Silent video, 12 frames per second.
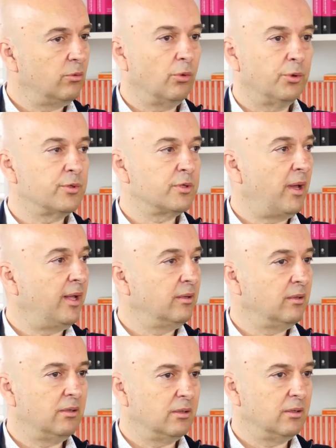or to
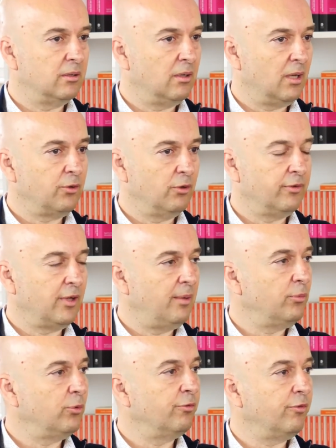spend a lot of
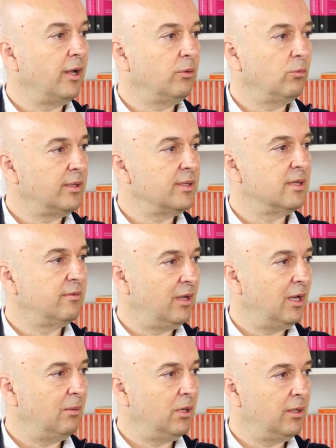time to find what is
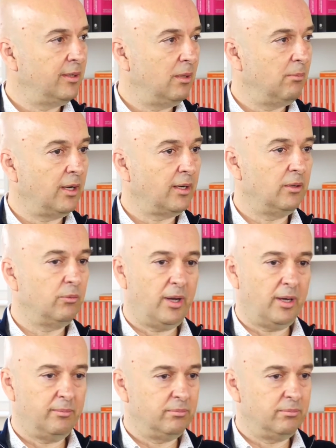available in the market. We are